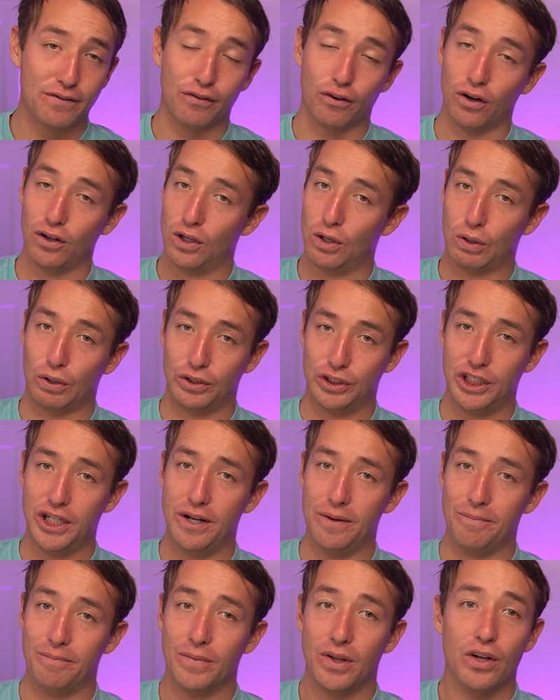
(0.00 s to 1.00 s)
for a local
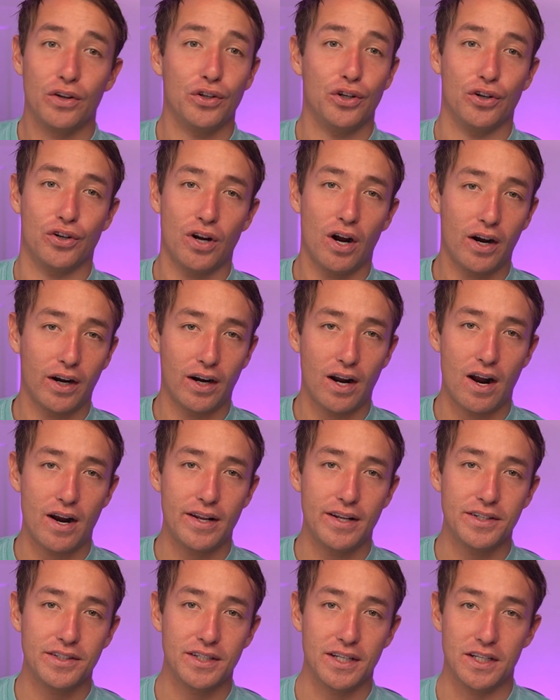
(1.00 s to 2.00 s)
gym. Your target
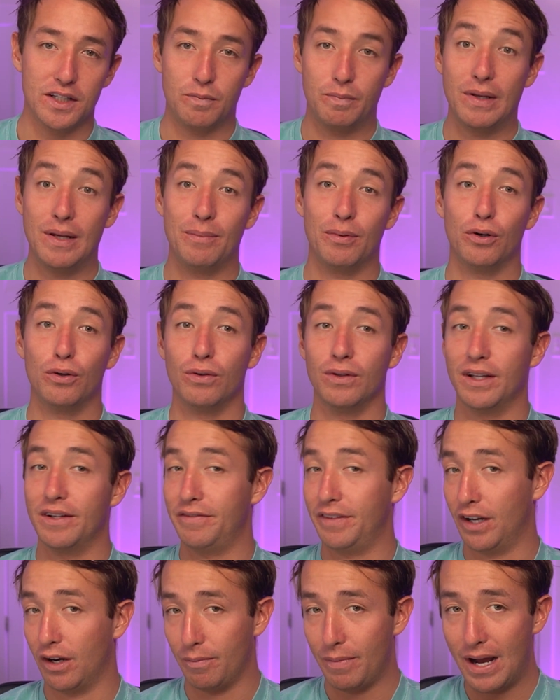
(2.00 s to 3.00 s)
audience is people who live
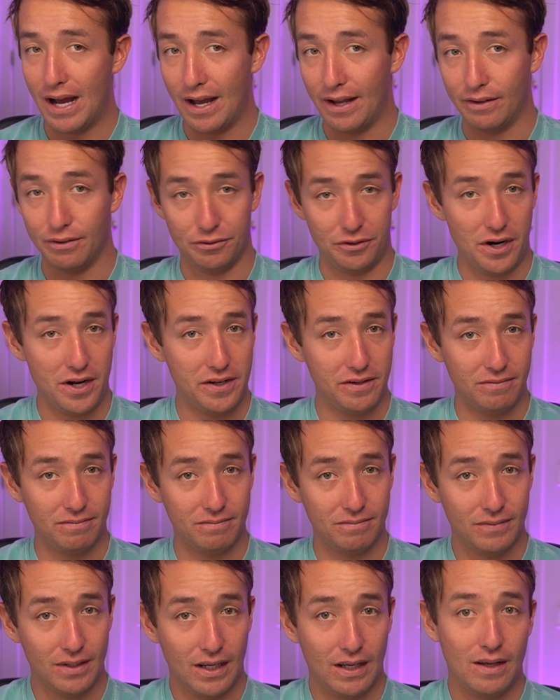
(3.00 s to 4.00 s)
nearby, right?
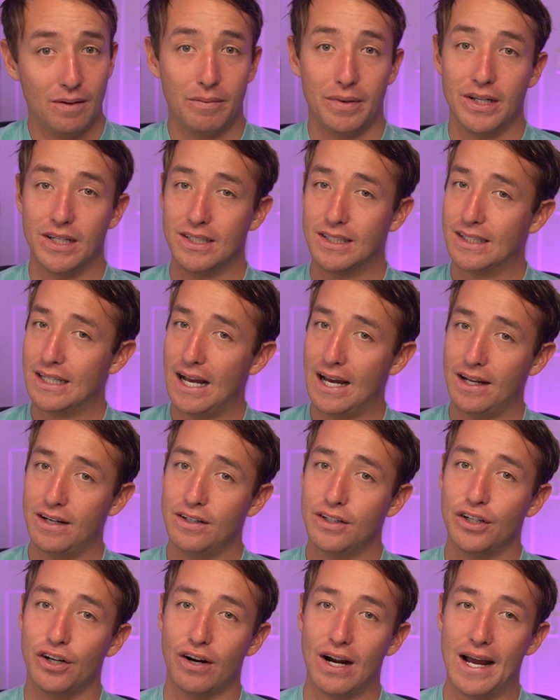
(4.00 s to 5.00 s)
But
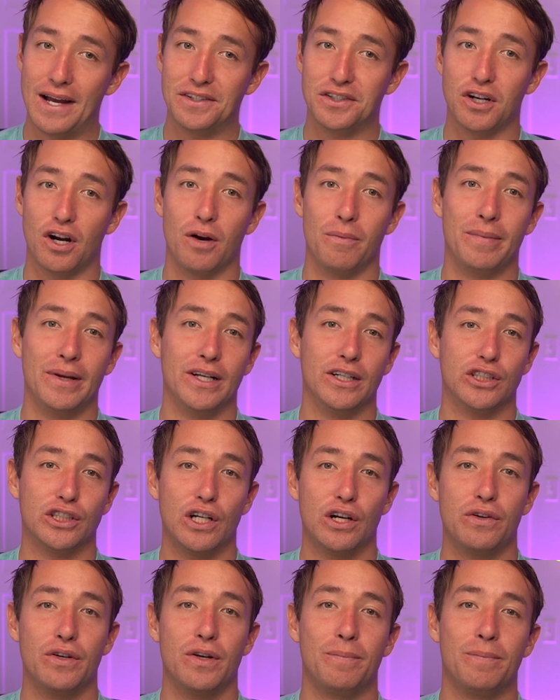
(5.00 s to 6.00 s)
instead, your ads are being
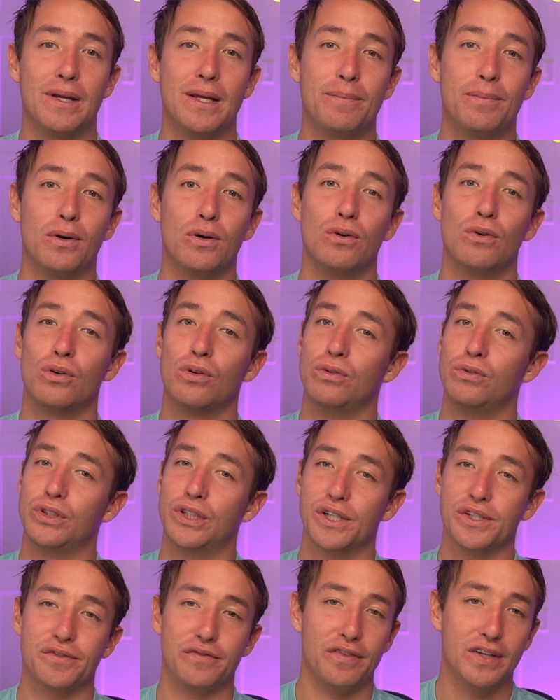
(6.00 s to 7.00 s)
shown to people who
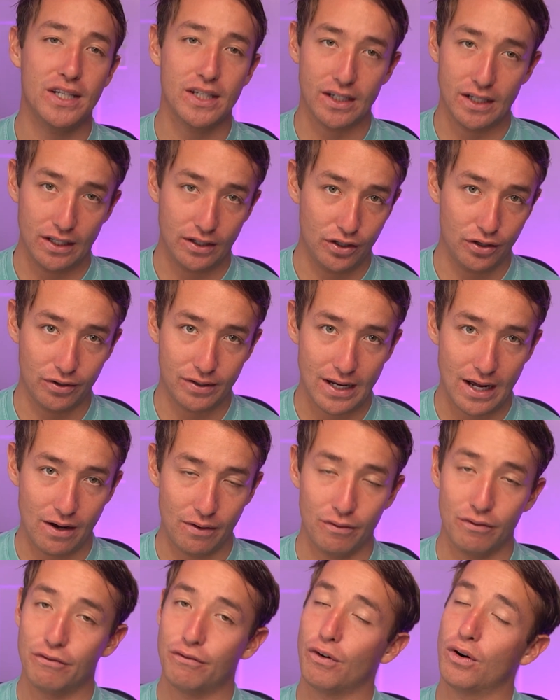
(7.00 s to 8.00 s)
just visited your
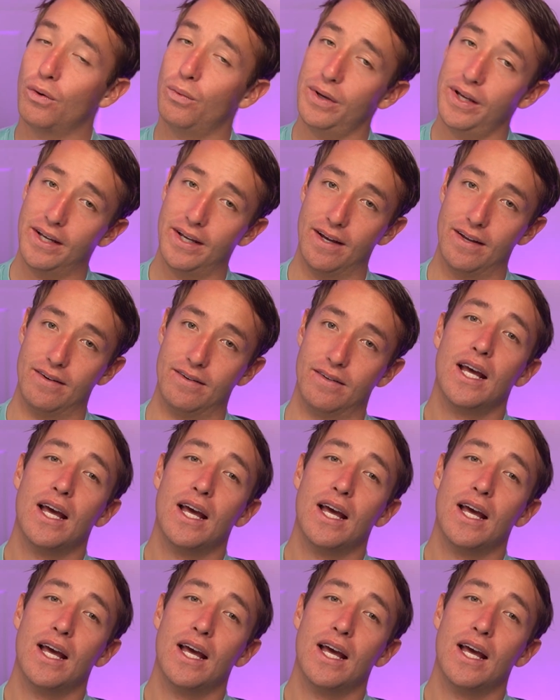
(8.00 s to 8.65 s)
town for a weekend.